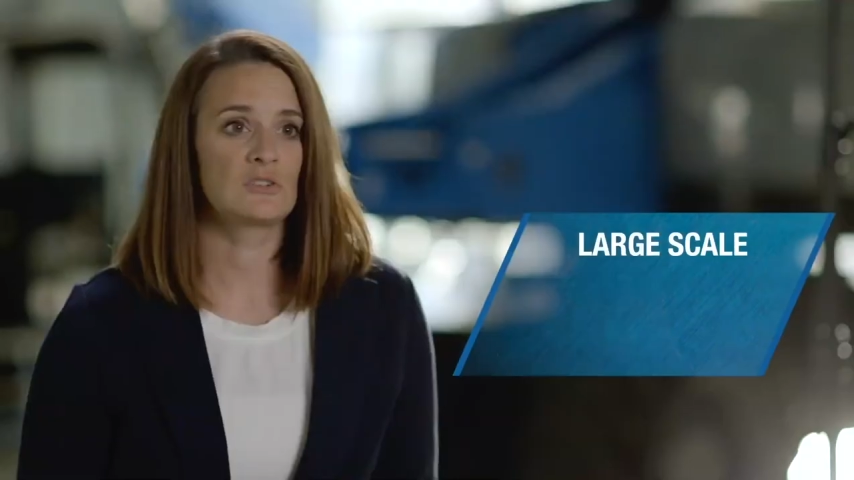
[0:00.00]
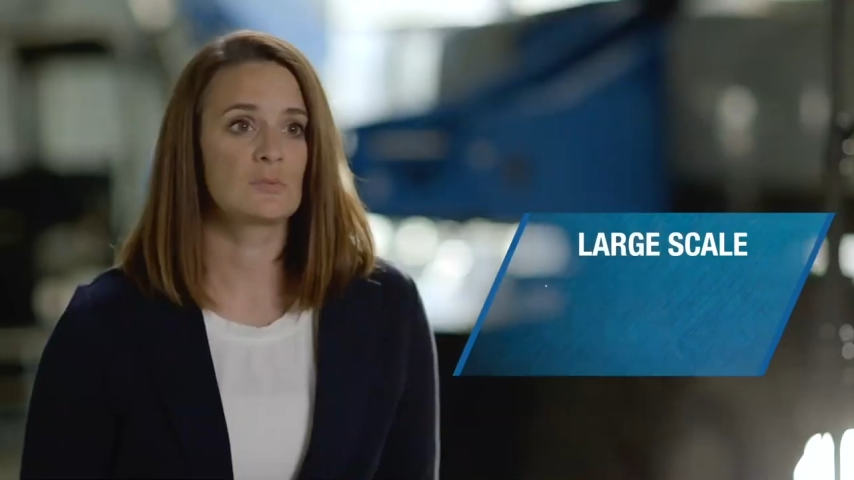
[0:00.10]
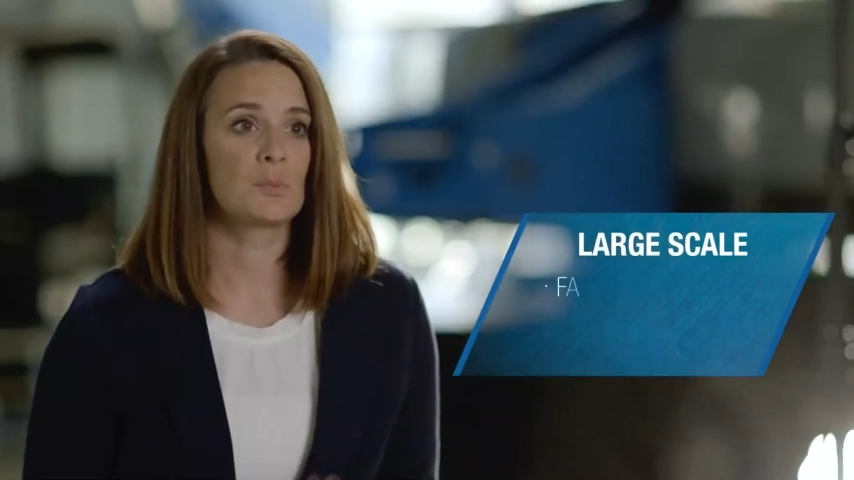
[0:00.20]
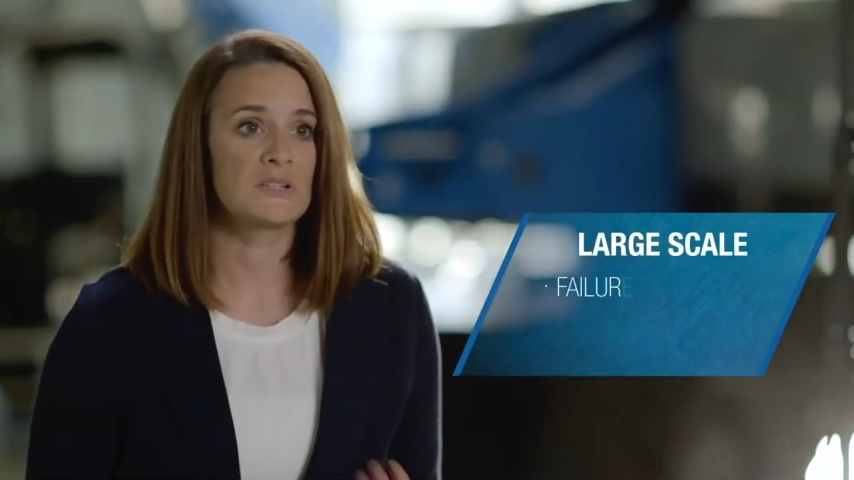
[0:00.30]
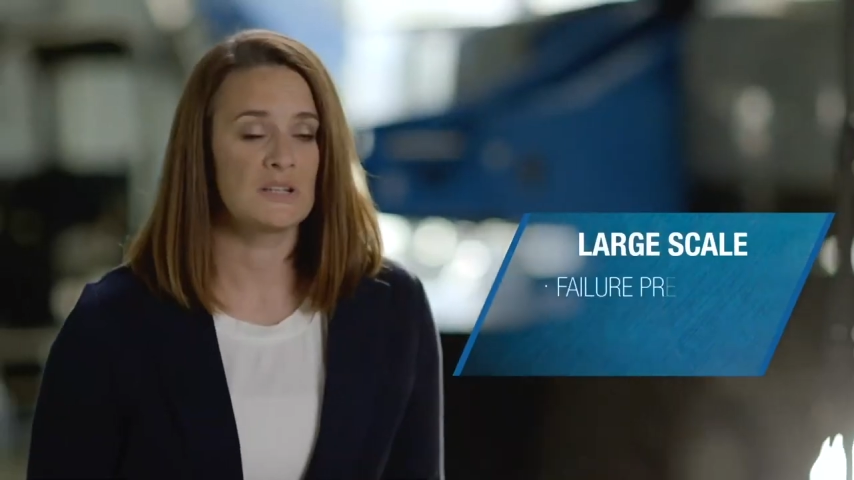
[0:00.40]
such
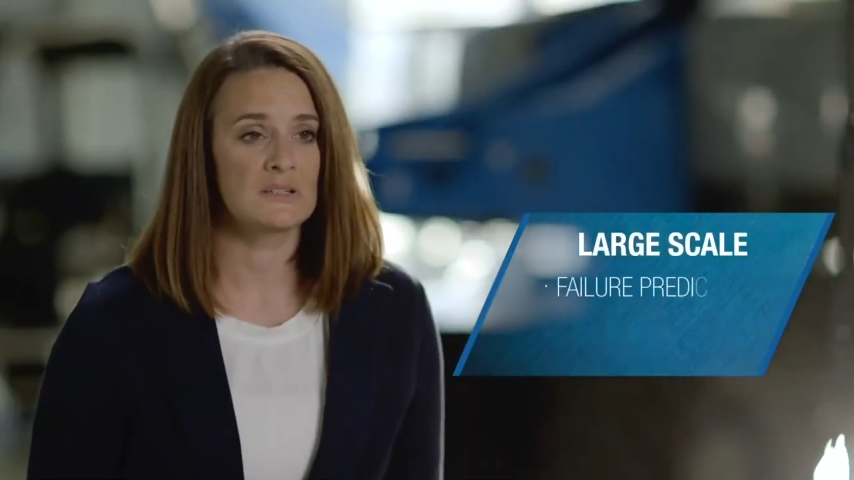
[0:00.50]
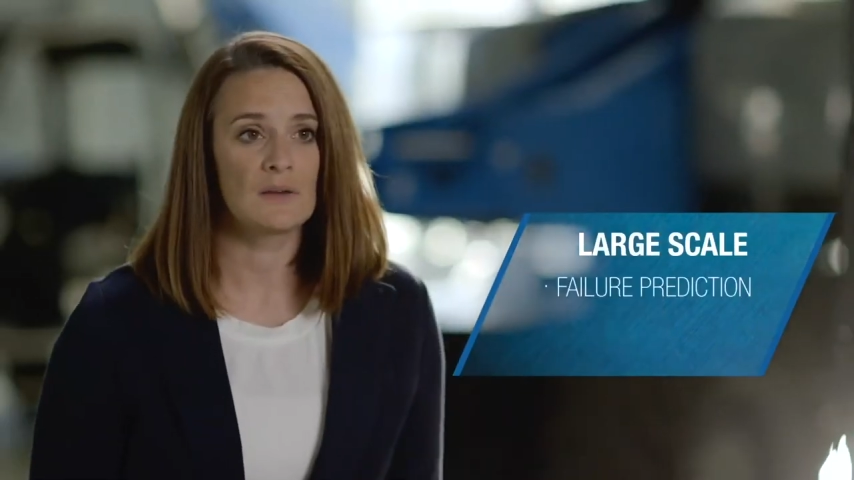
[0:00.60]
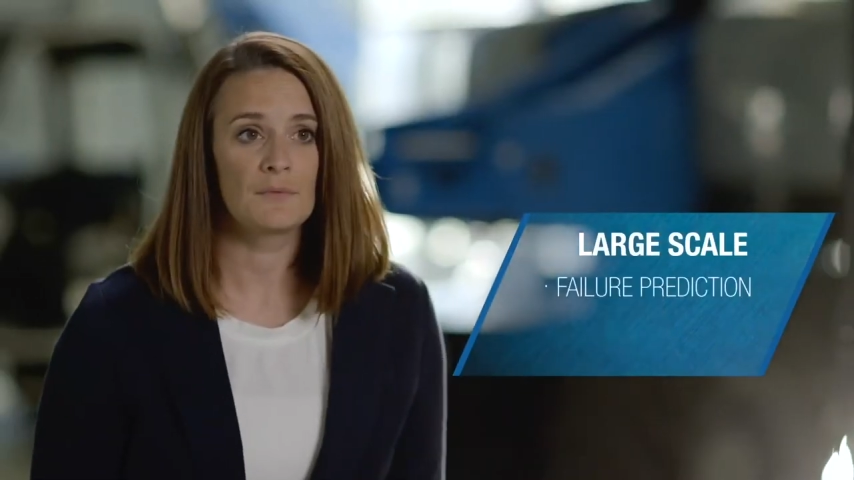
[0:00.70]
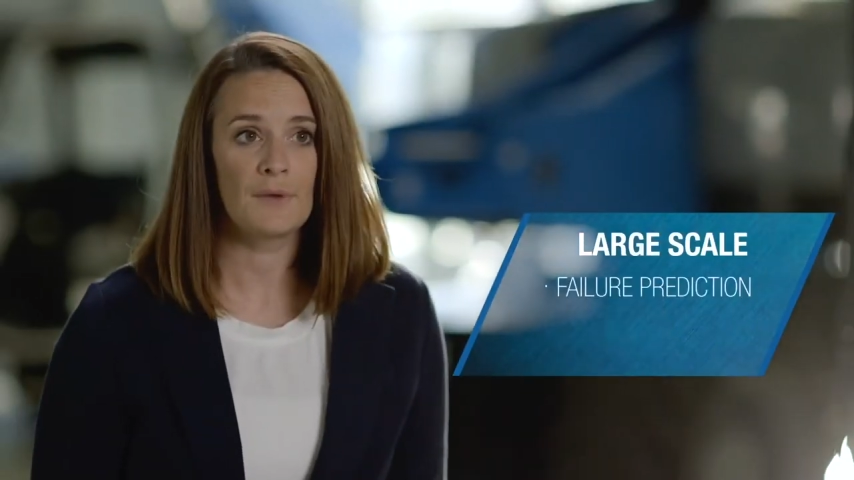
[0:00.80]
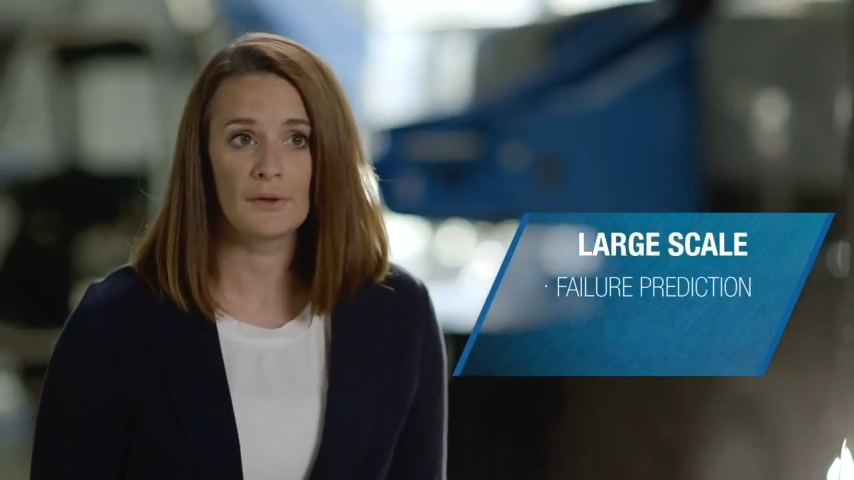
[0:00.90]
as
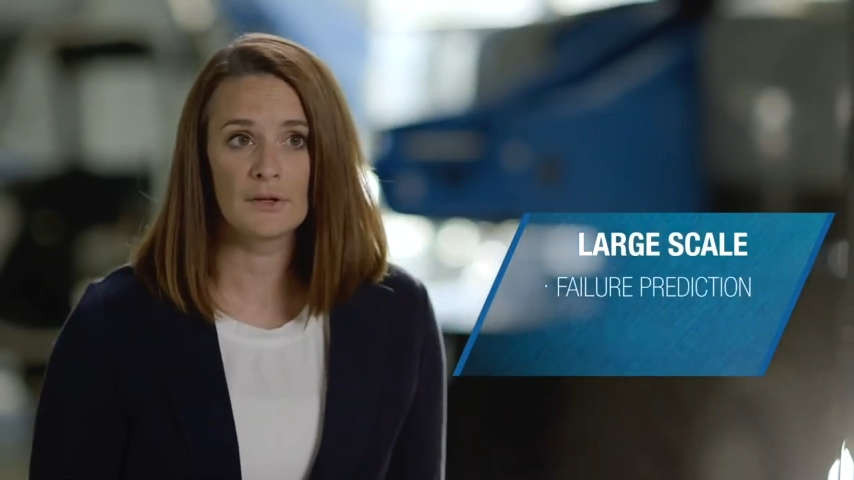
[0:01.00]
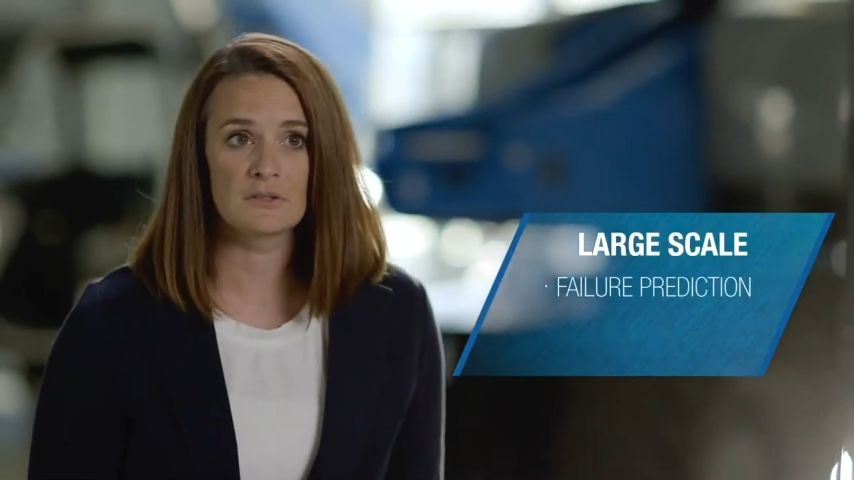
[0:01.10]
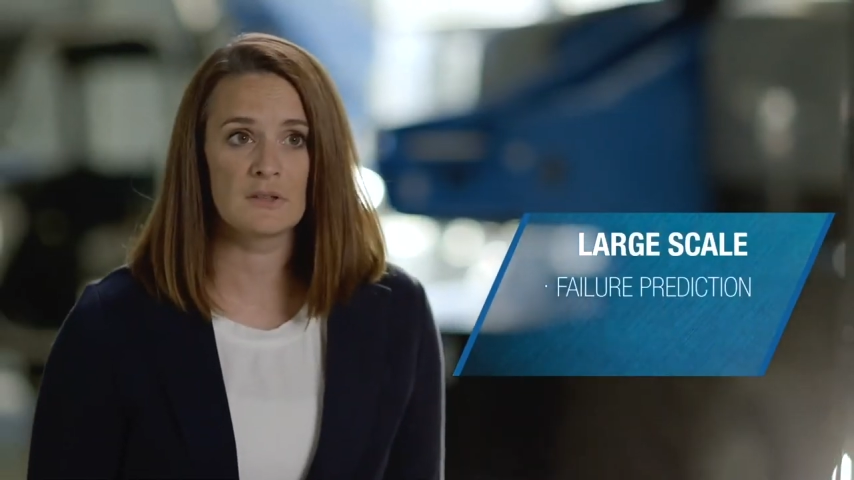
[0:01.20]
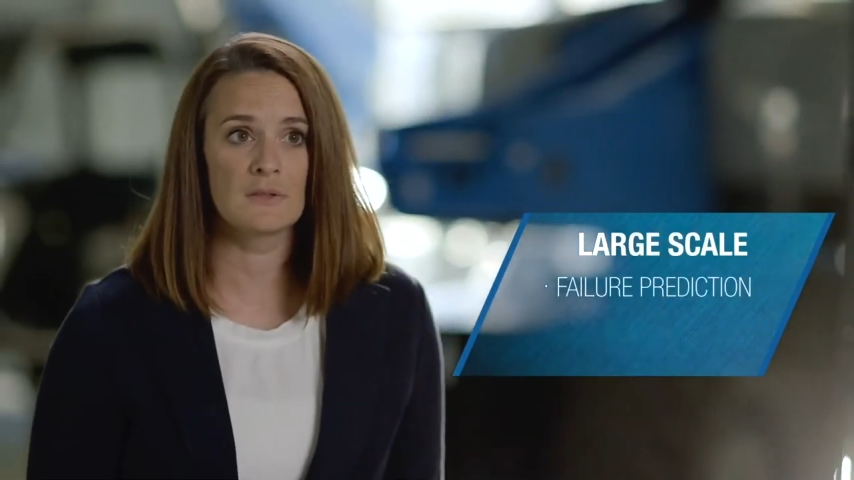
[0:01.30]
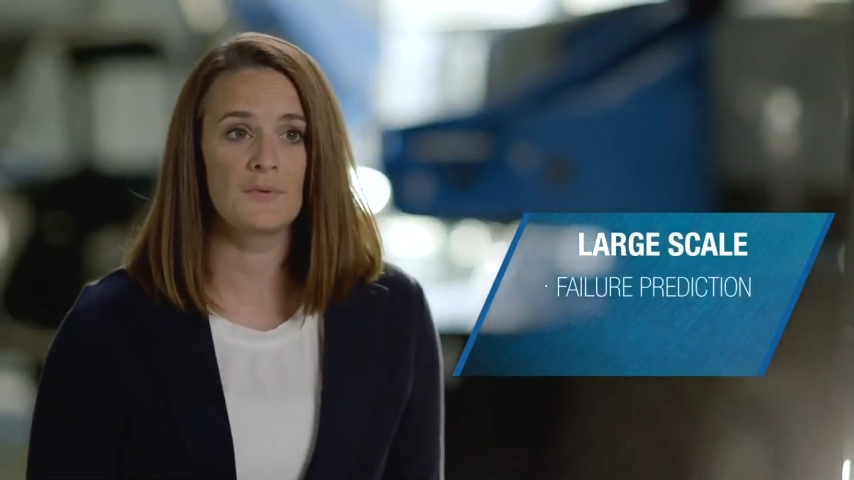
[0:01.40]
predicting
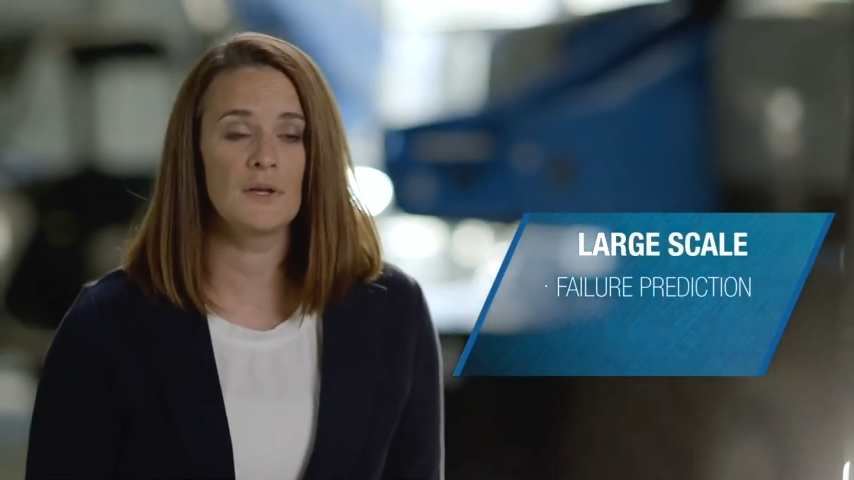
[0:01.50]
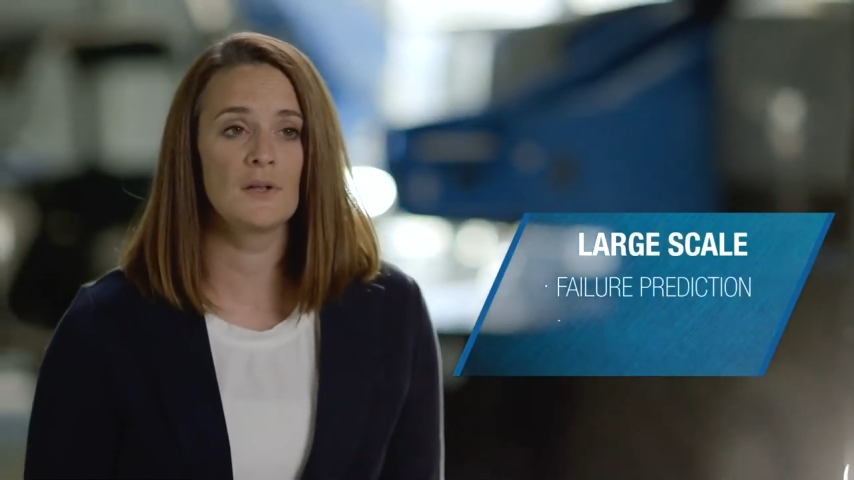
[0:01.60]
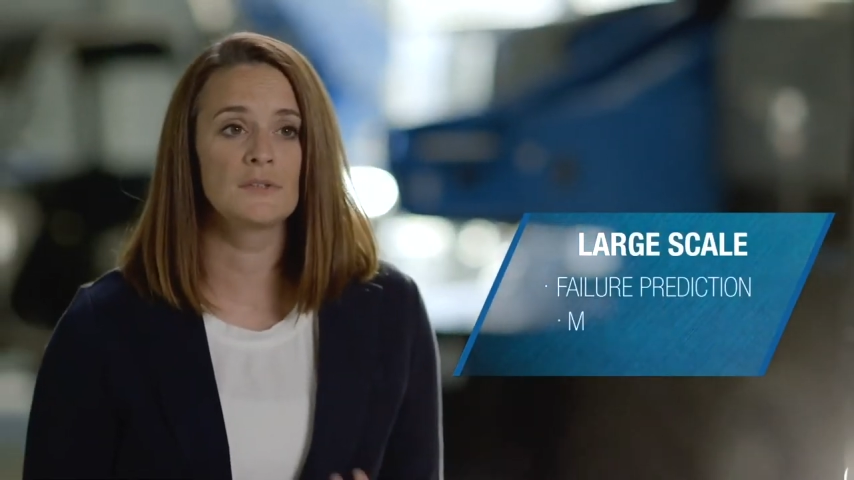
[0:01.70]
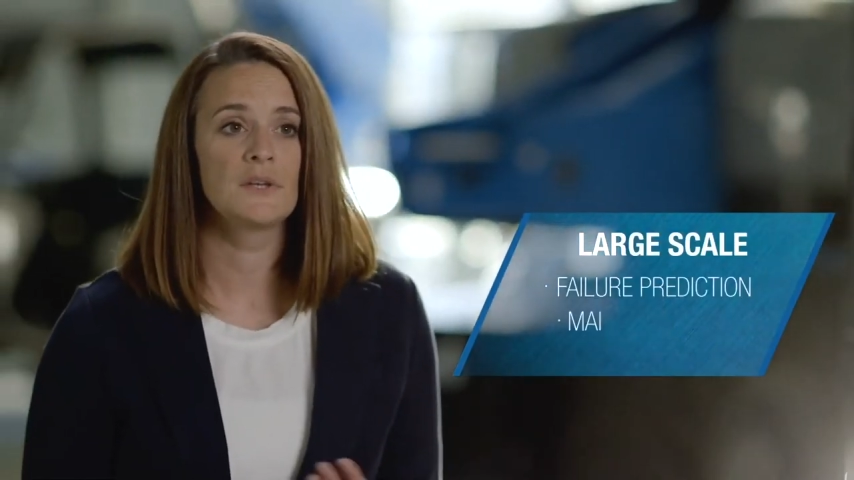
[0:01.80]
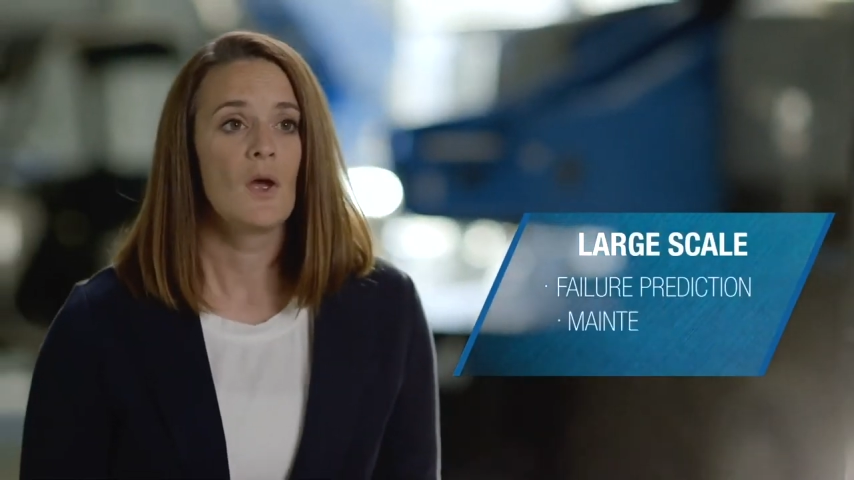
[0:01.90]
failures in the
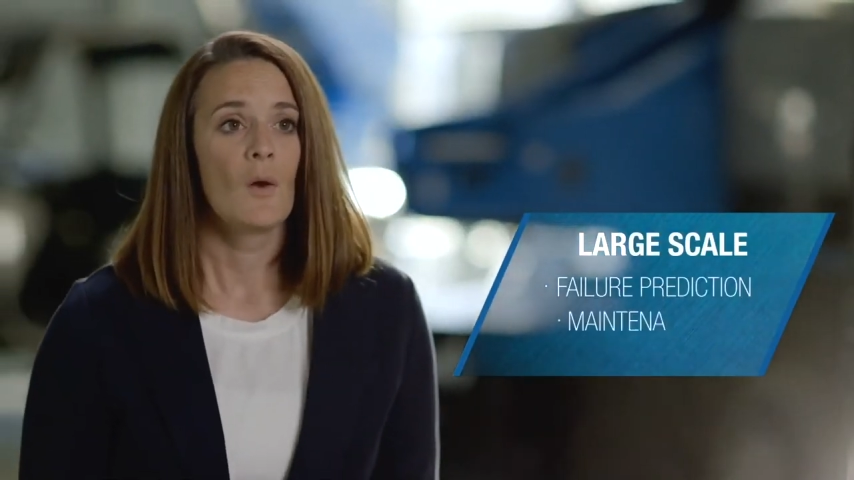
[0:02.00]
field